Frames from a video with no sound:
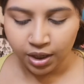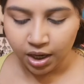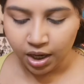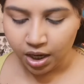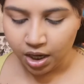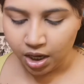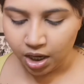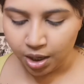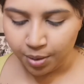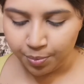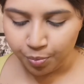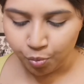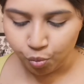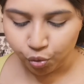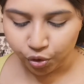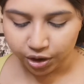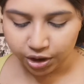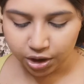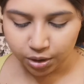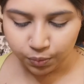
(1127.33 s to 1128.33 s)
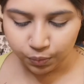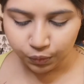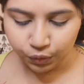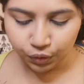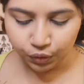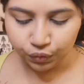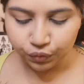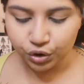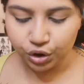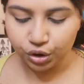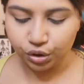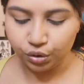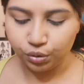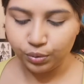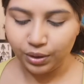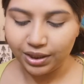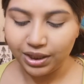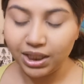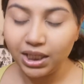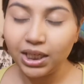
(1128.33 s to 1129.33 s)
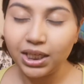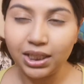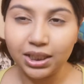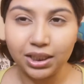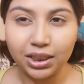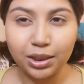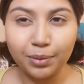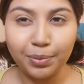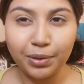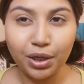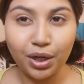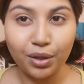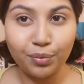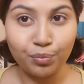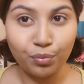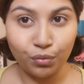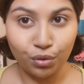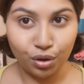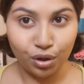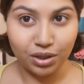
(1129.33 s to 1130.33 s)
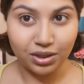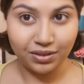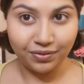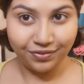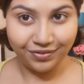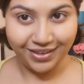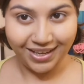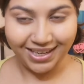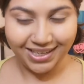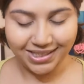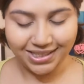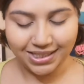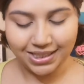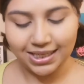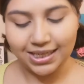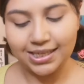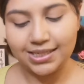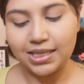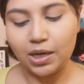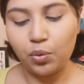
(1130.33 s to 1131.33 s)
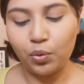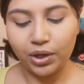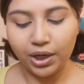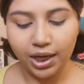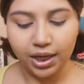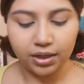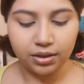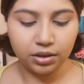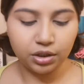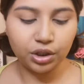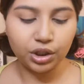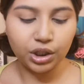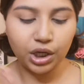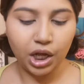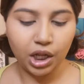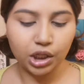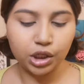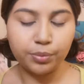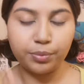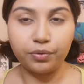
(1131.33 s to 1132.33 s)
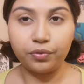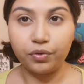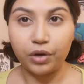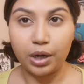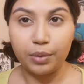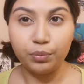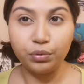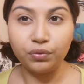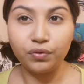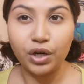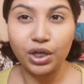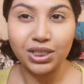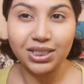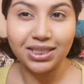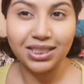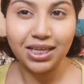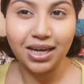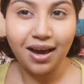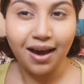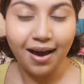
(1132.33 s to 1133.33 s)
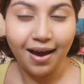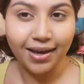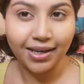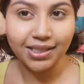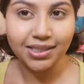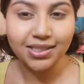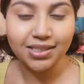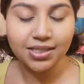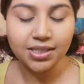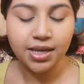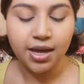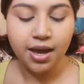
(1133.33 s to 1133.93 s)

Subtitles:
We're gonna move to, I think, a little bit more on the face, because I want to add a little color before I move on to the eyes.